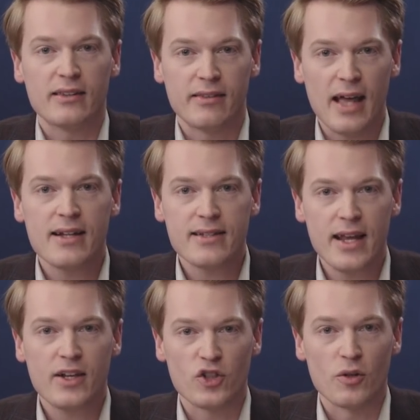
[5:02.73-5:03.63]
that that
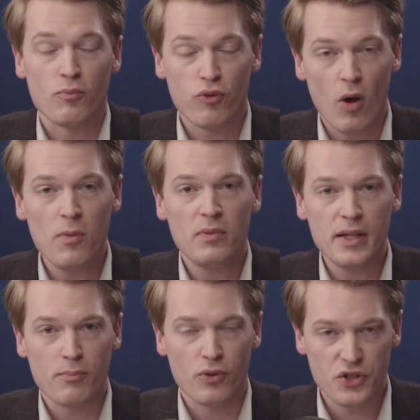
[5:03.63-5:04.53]
section
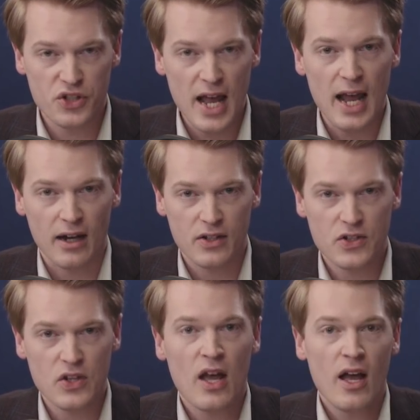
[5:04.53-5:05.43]
probably
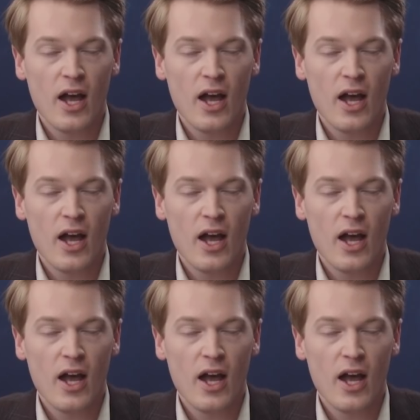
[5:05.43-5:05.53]
protects